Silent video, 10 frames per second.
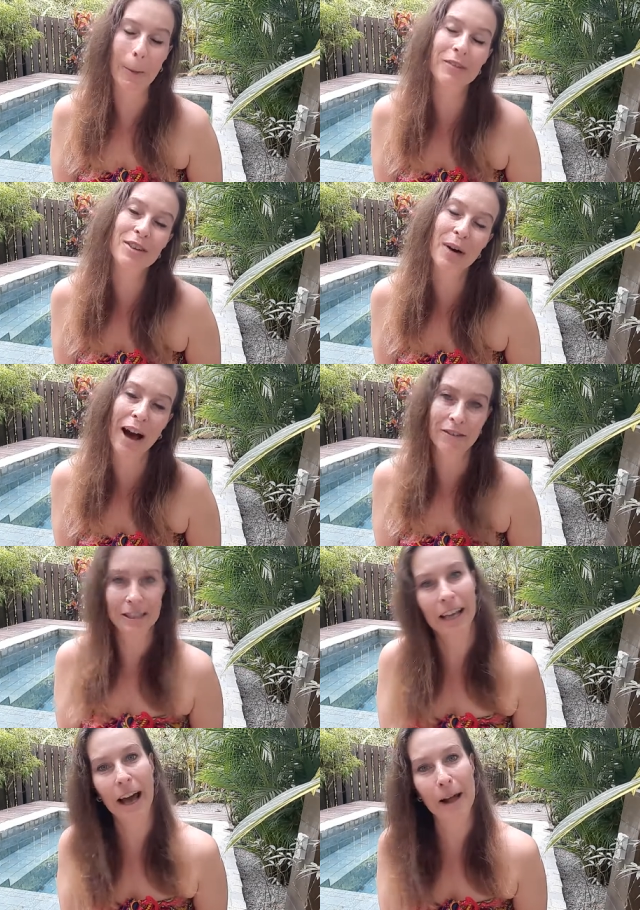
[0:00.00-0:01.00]
If you
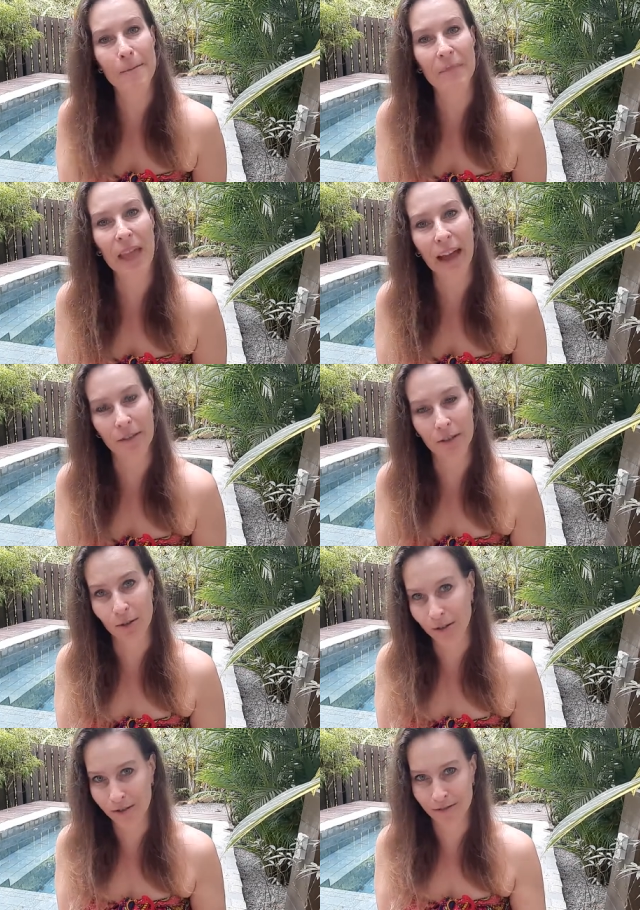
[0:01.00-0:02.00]
haven't yet, if you
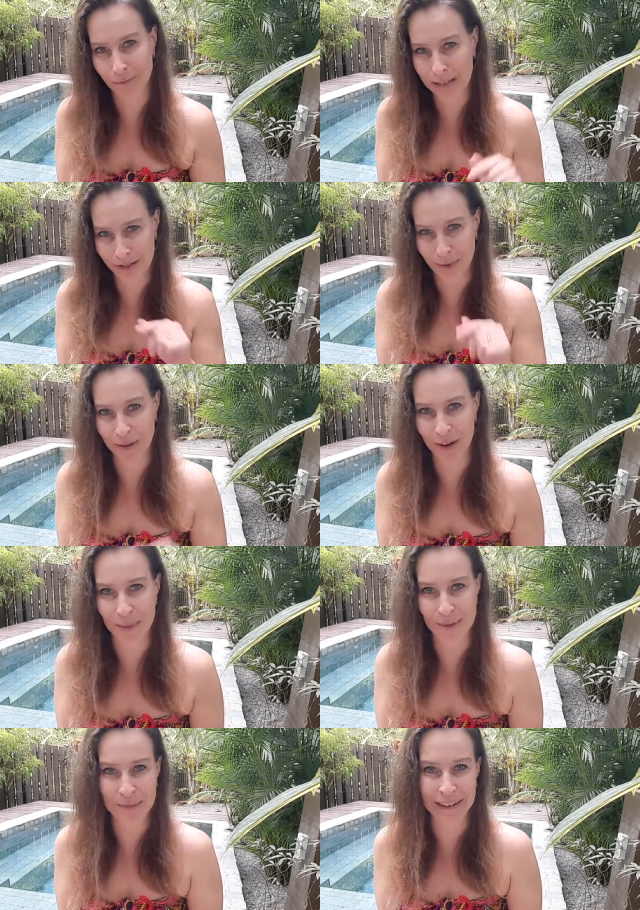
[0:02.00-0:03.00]
could please
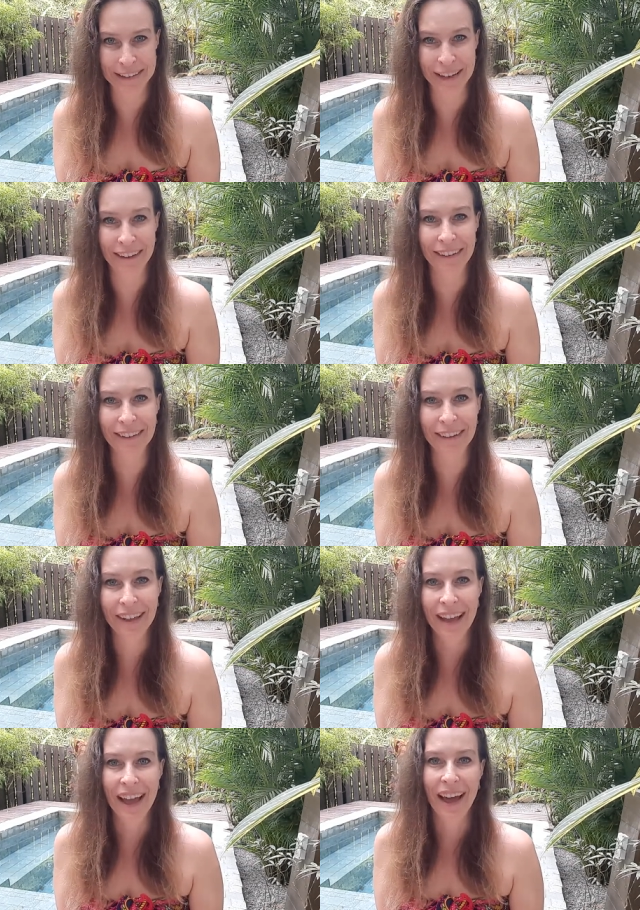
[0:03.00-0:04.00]
subscribe to my channel
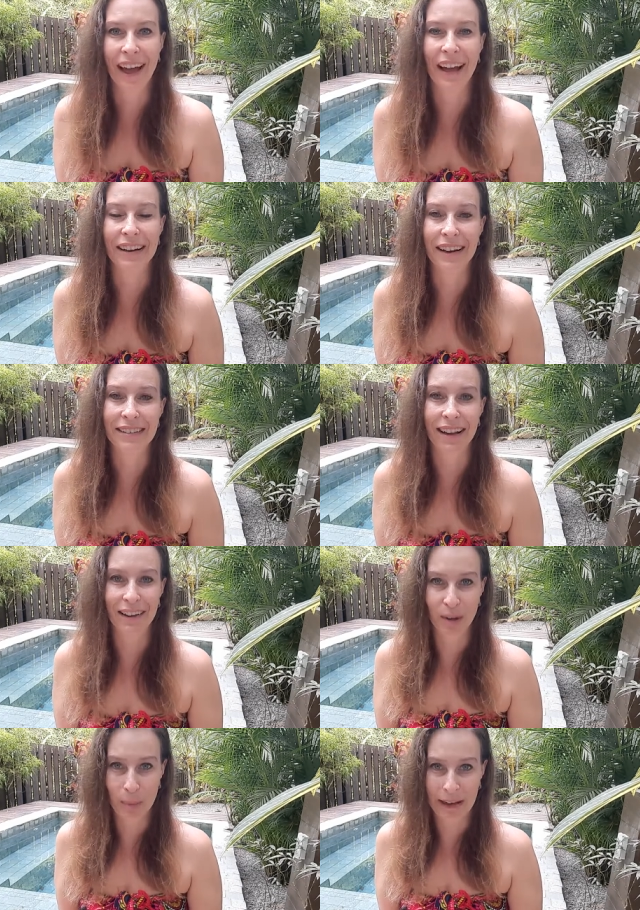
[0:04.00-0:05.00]
and click that
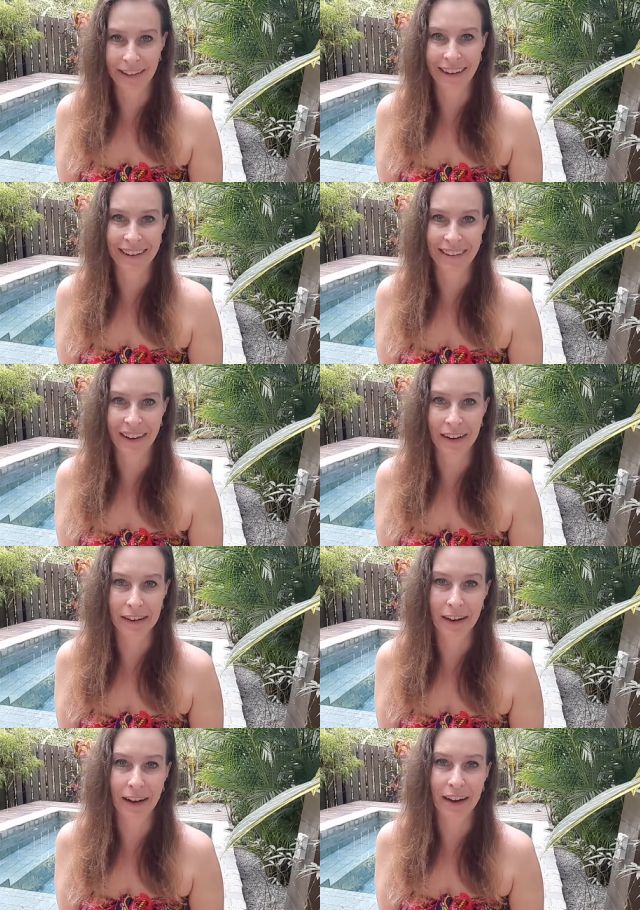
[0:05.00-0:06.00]
little bell icon.
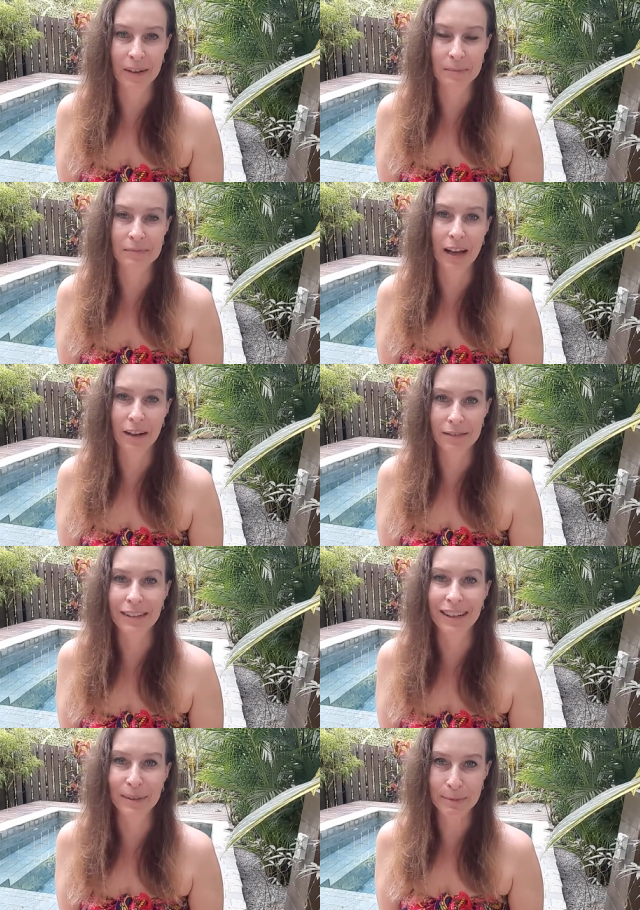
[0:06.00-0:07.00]
Um, I
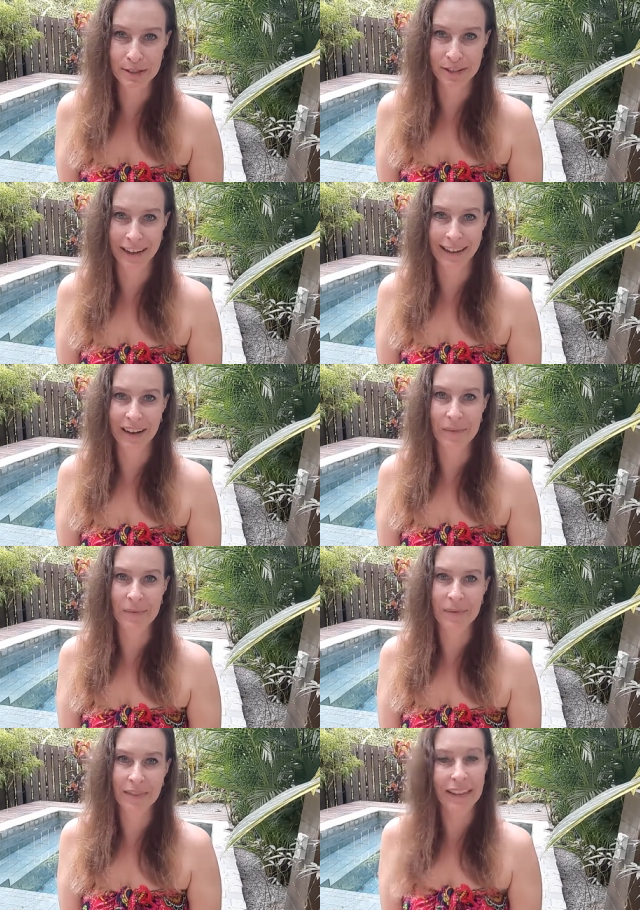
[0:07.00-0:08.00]
really appreciate it.
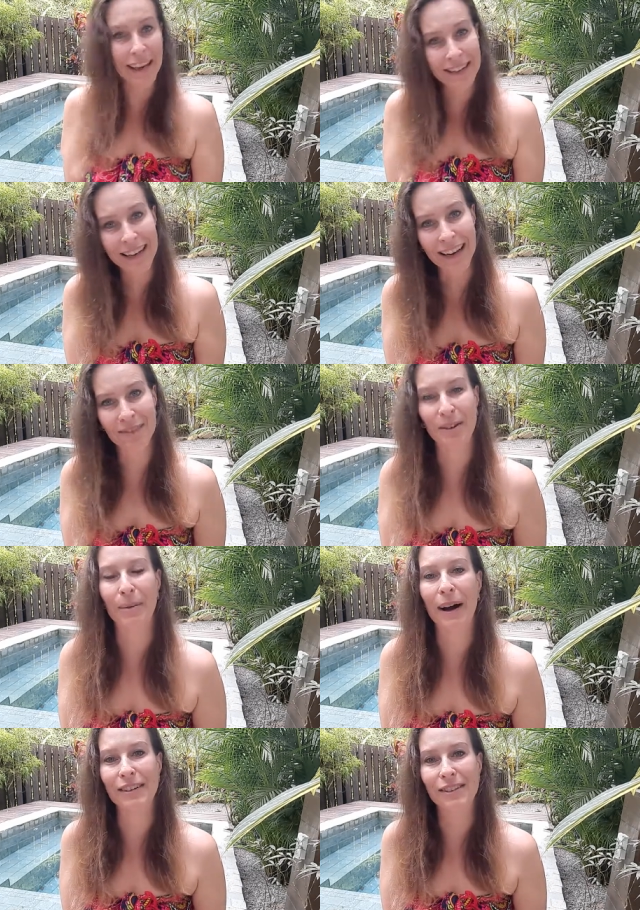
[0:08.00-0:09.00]
Thanks again for
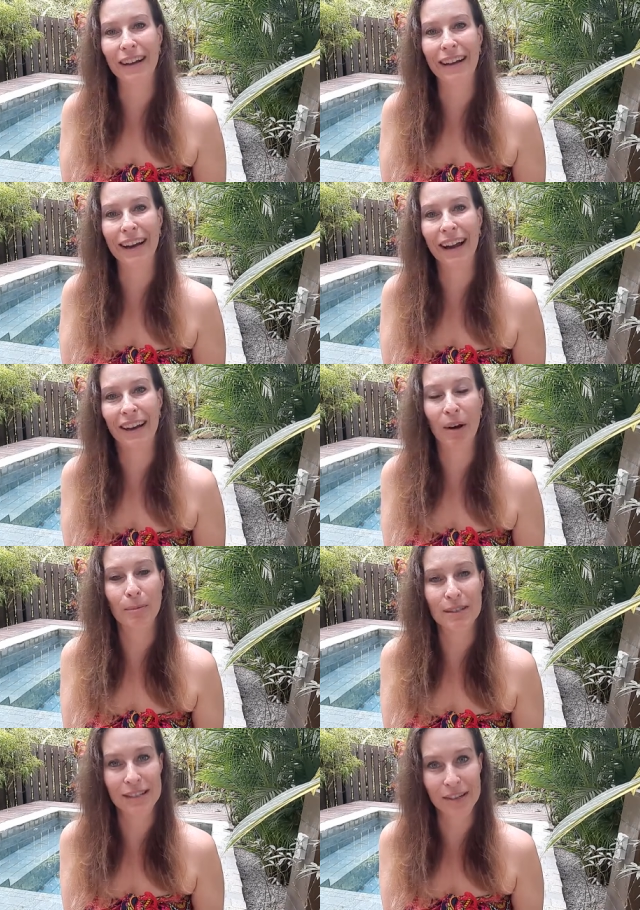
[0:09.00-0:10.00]
watching and I
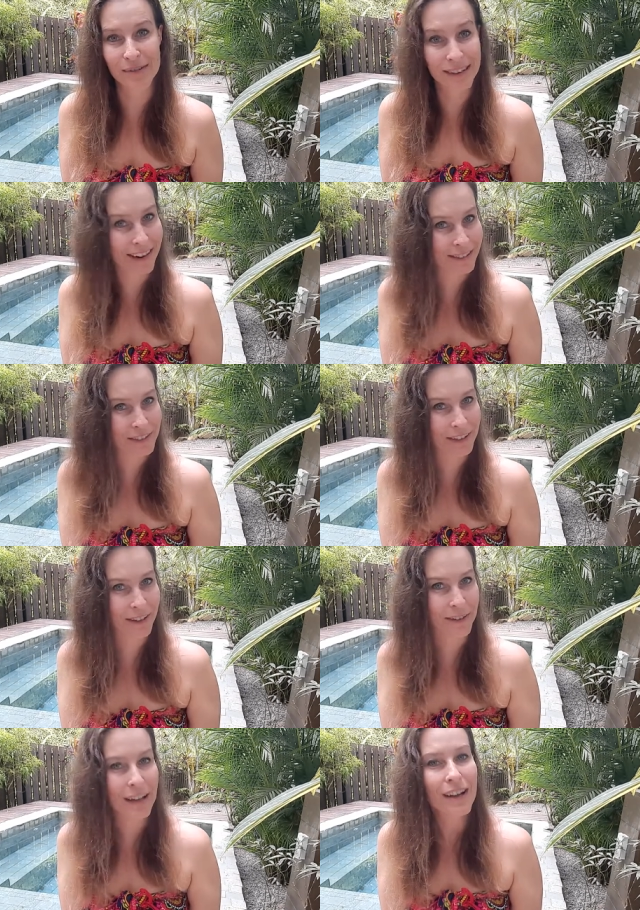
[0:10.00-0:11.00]
hope to see you in the next
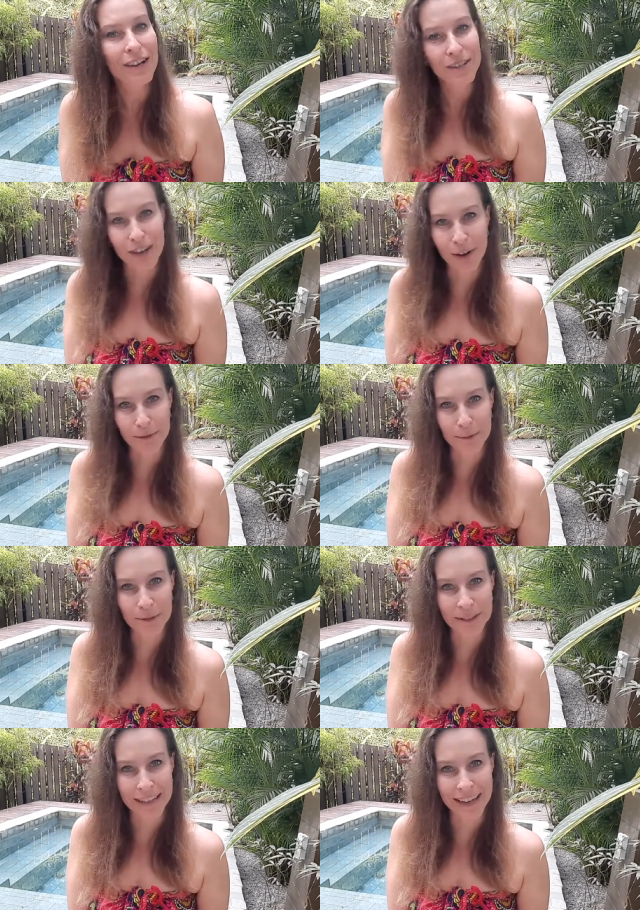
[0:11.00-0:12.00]
video. Ciao from
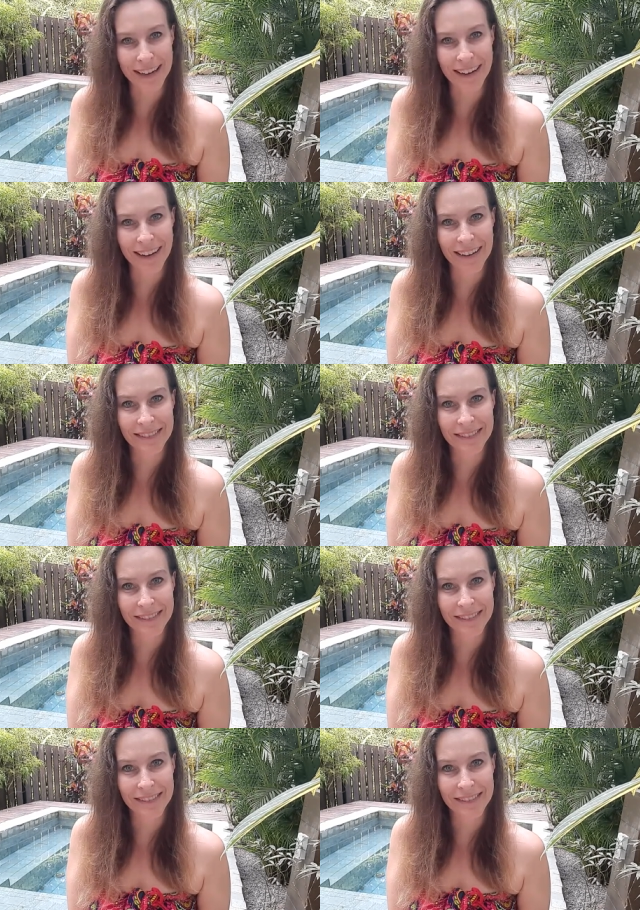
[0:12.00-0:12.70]
Costa Rica.